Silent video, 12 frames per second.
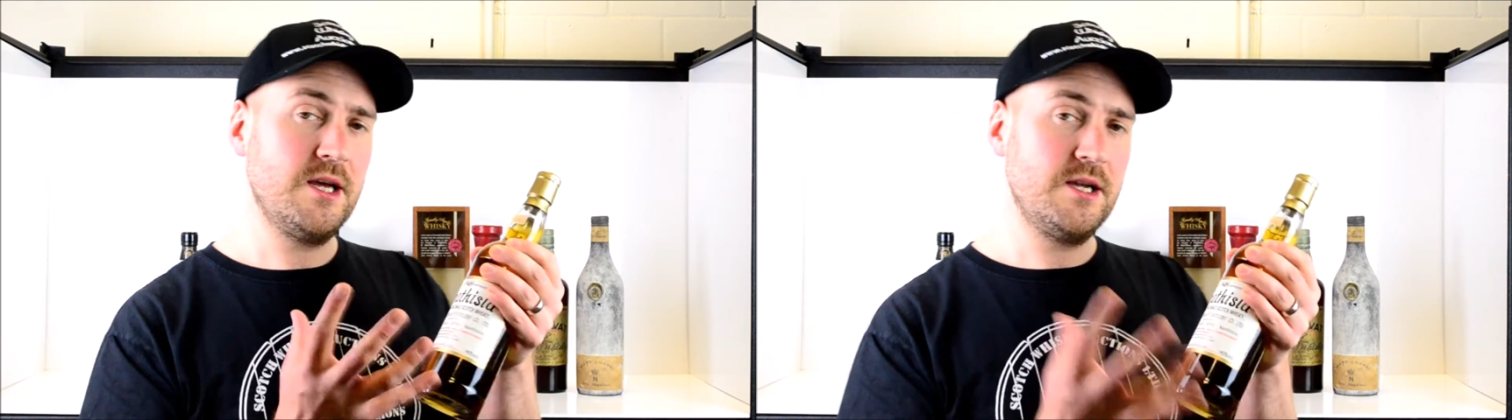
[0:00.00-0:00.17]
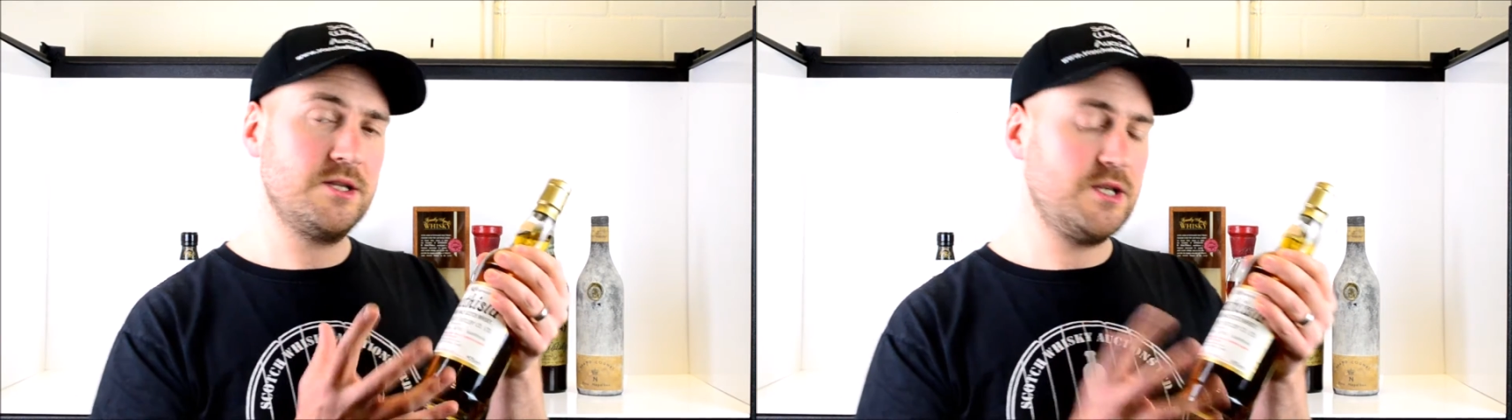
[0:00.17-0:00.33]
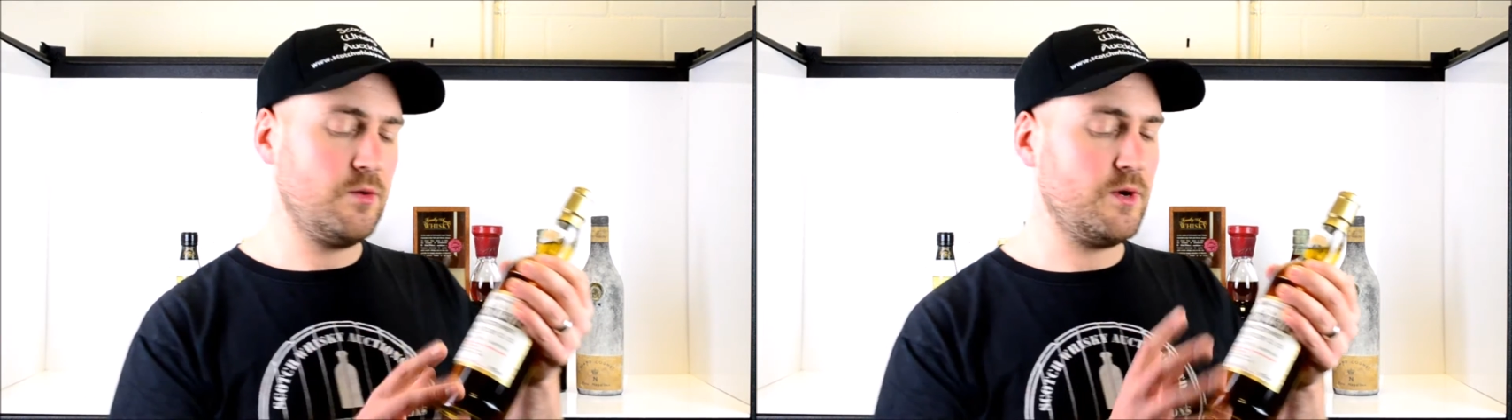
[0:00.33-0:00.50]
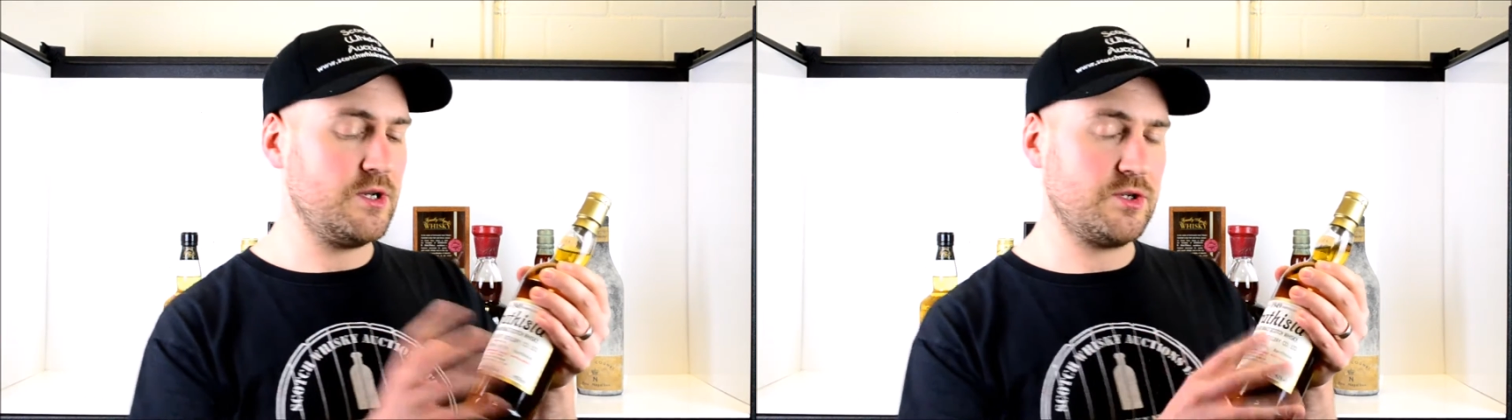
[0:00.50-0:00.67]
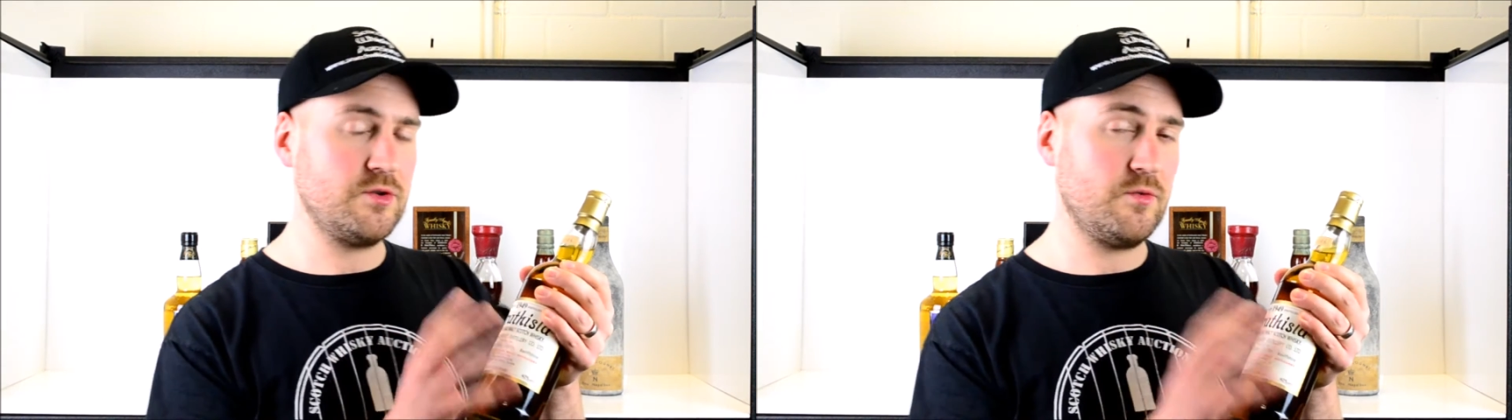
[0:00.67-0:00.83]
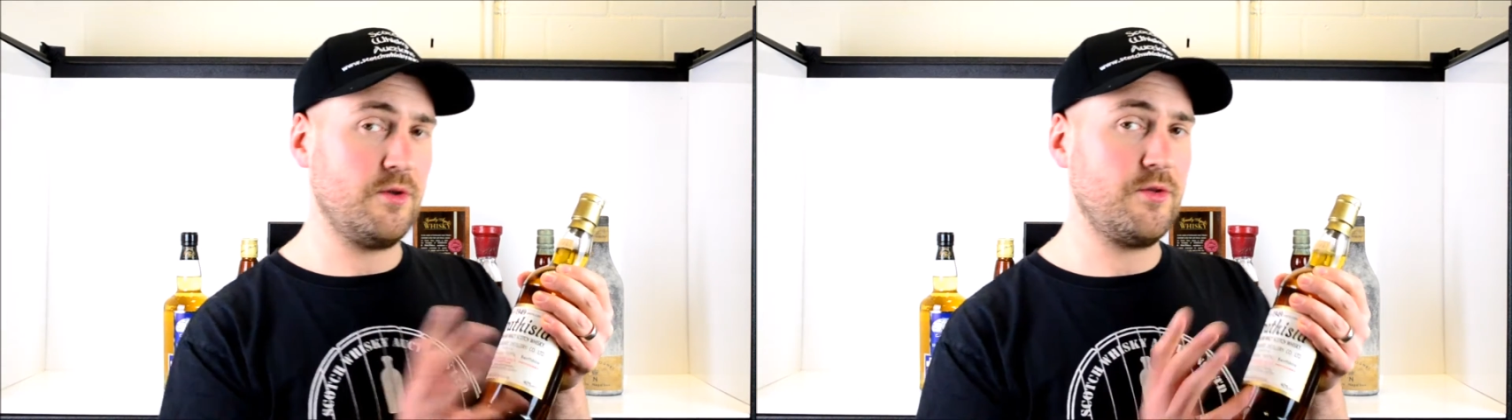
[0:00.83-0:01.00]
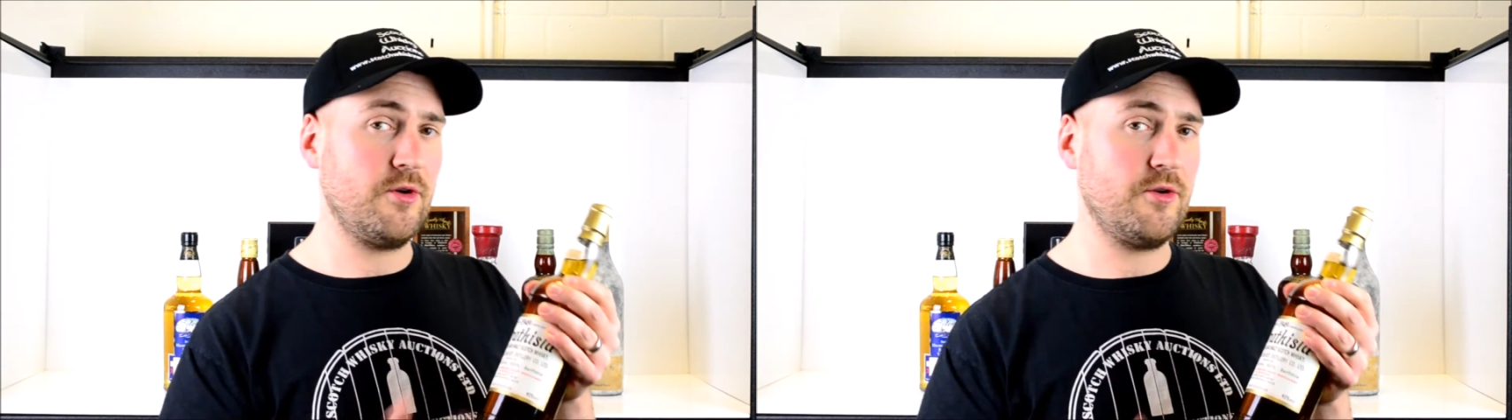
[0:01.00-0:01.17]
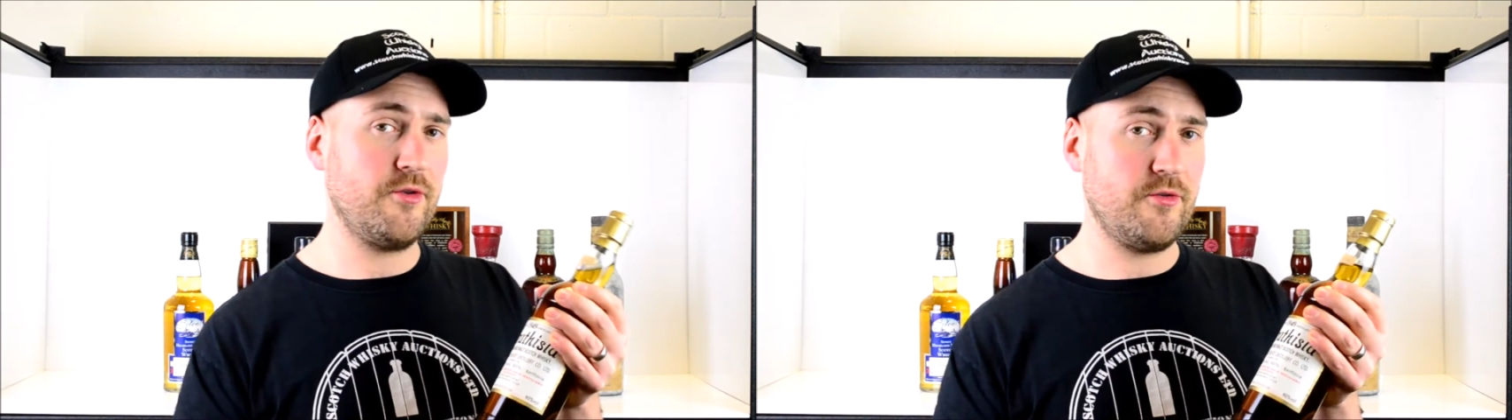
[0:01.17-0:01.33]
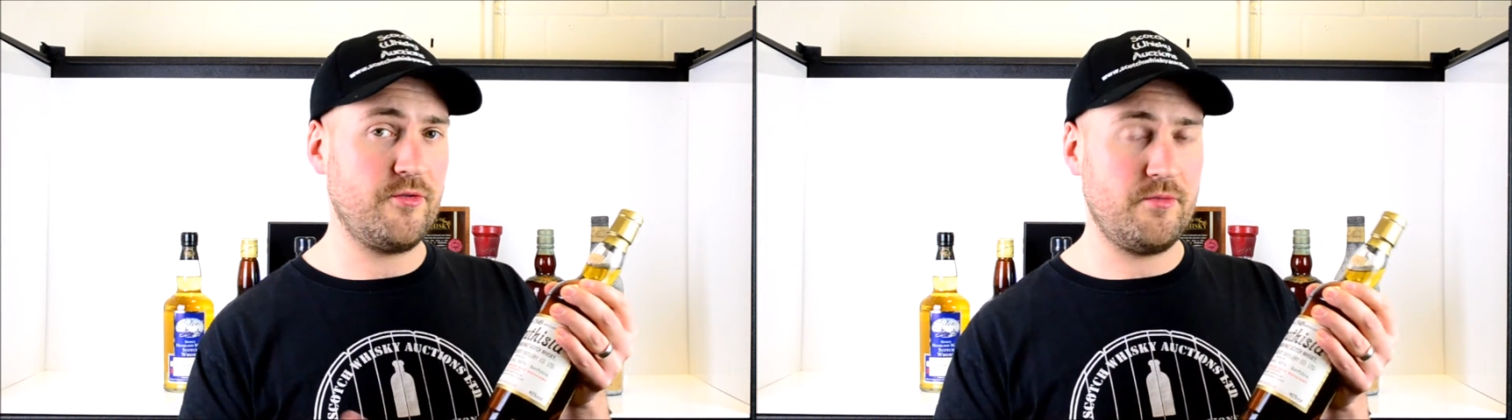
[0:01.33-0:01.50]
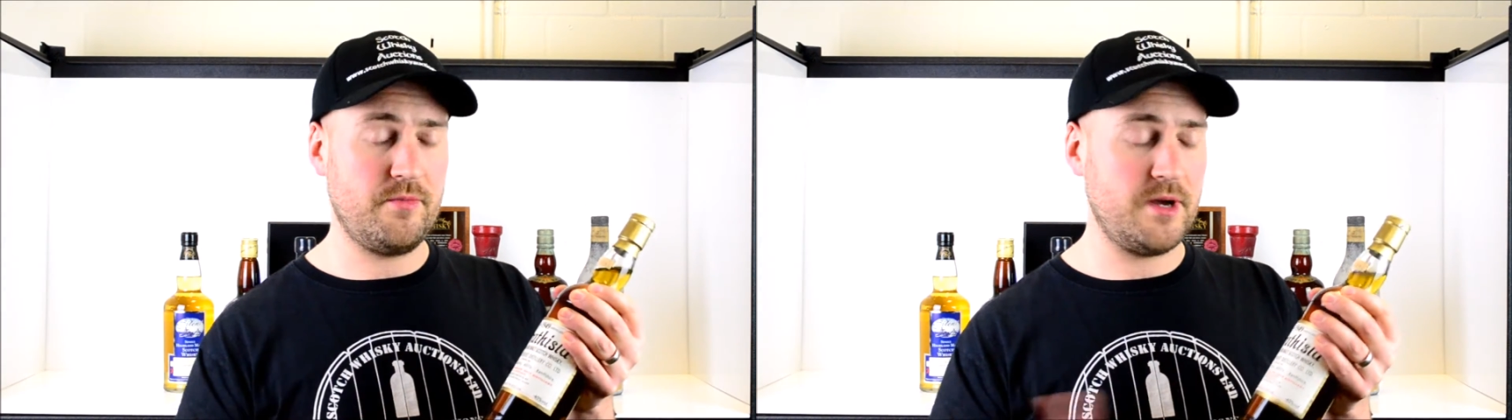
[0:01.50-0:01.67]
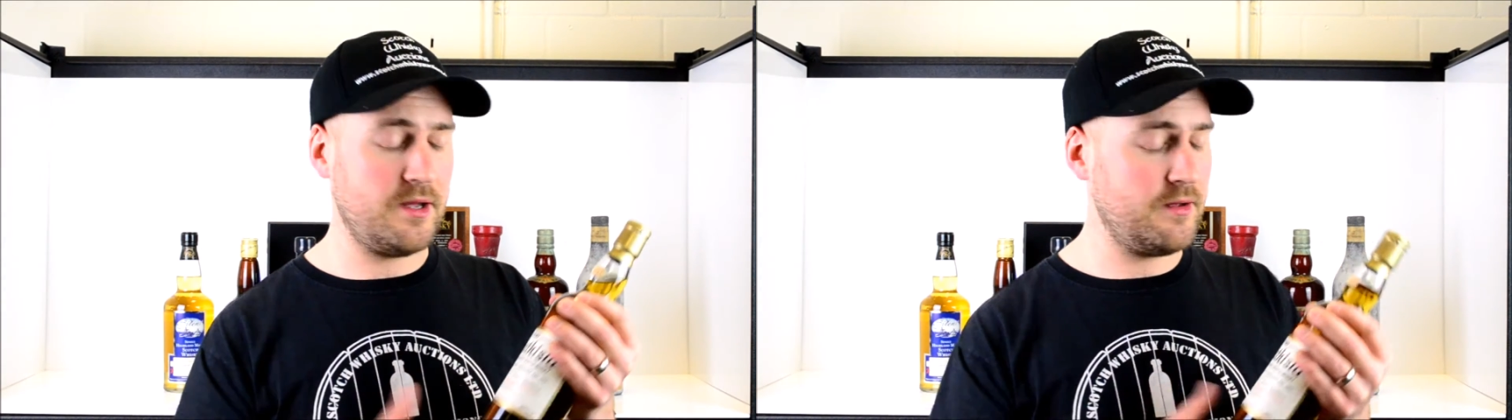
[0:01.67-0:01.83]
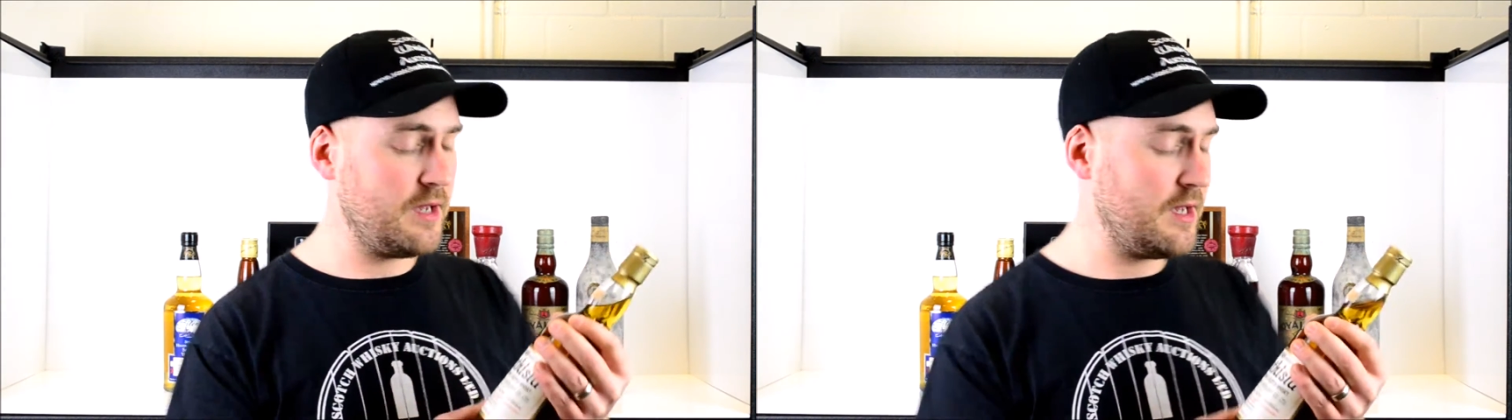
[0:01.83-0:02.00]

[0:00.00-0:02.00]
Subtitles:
to see why it's so well thought of by